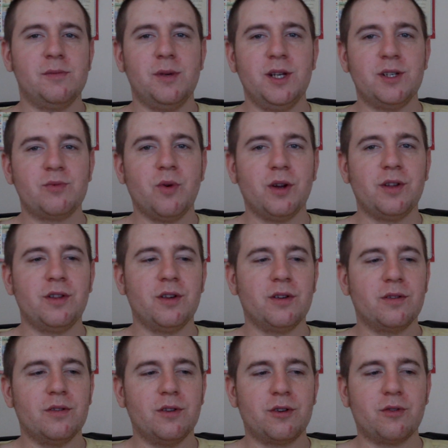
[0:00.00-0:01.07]
I mean, it's one of
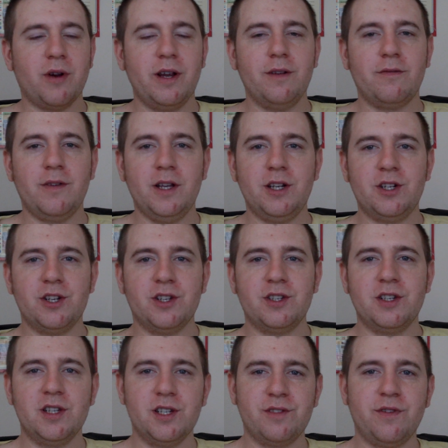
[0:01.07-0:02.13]
the, the great
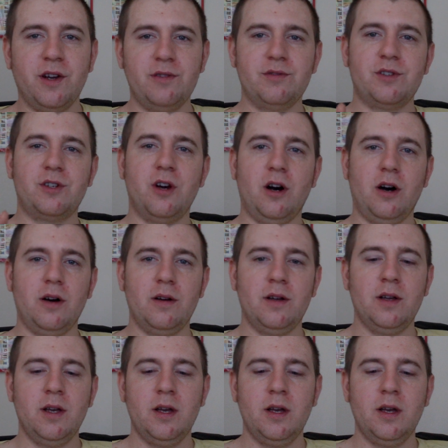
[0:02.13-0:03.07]
features that this phone's got.